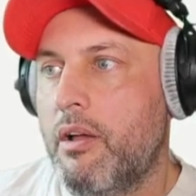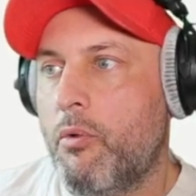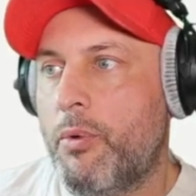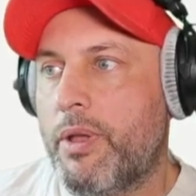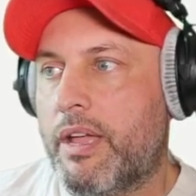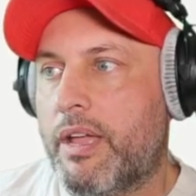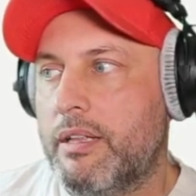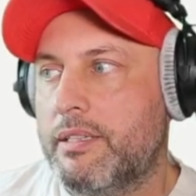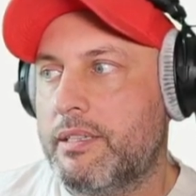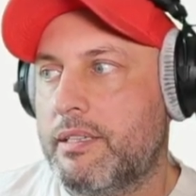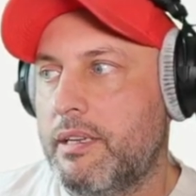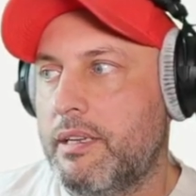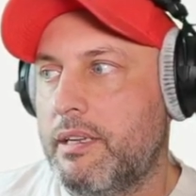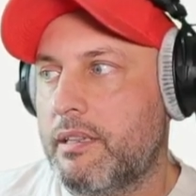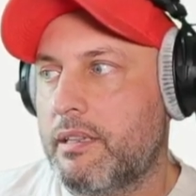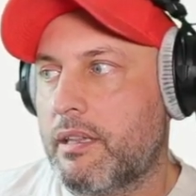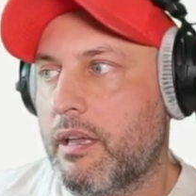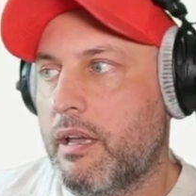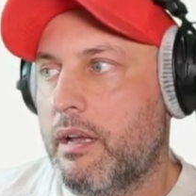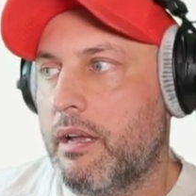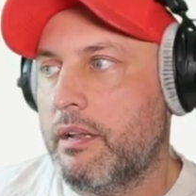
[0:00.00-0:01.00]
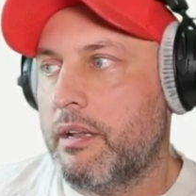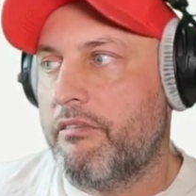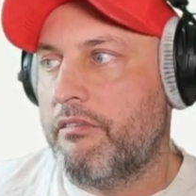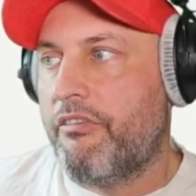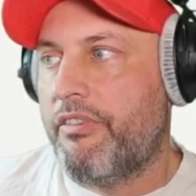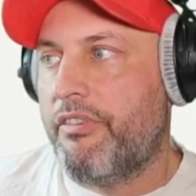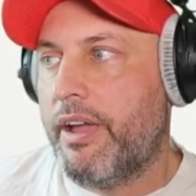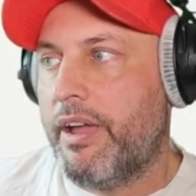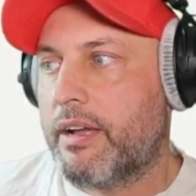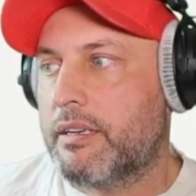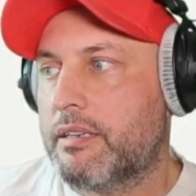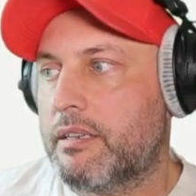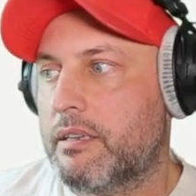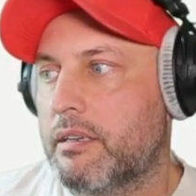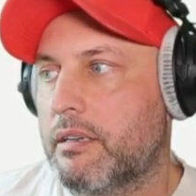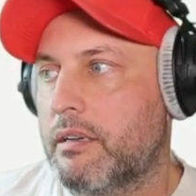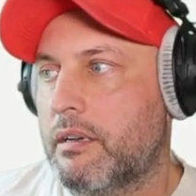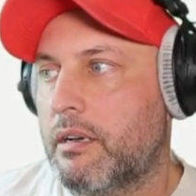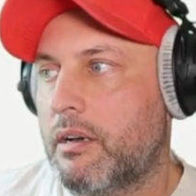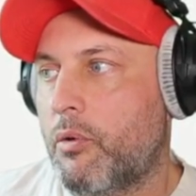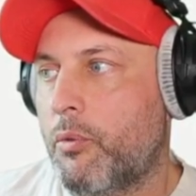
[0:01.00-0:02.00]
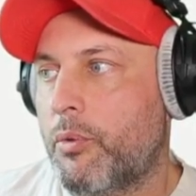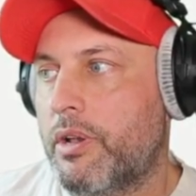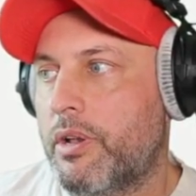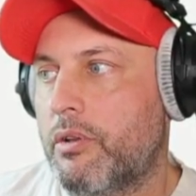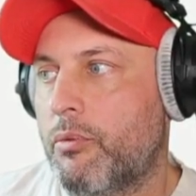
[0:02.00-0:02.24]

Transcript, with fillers: we can see that in fact, uh, we,